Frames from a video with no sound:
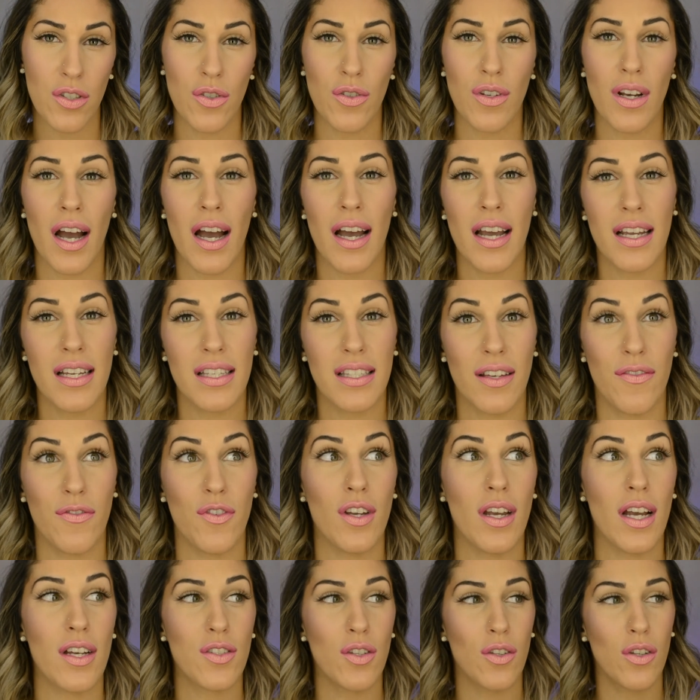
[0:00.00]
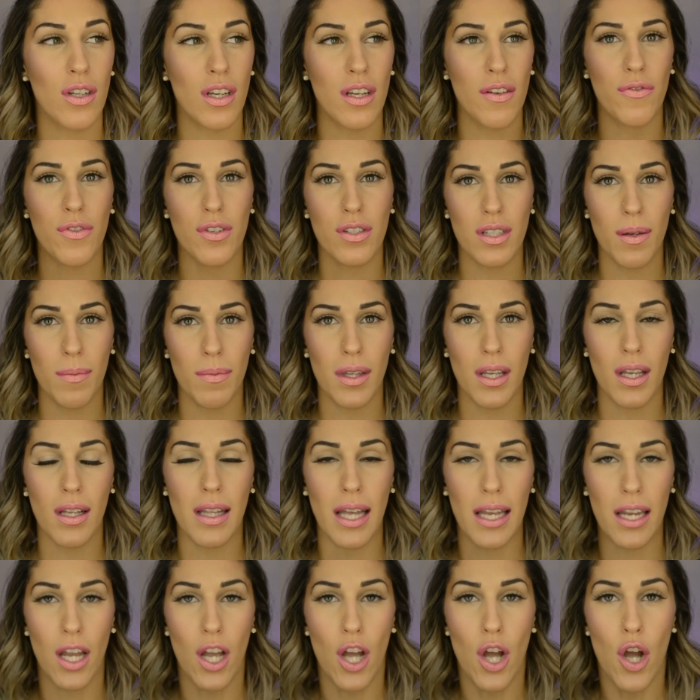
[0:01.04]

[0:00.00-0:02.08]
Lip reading: you guys, if you guys are looking for something like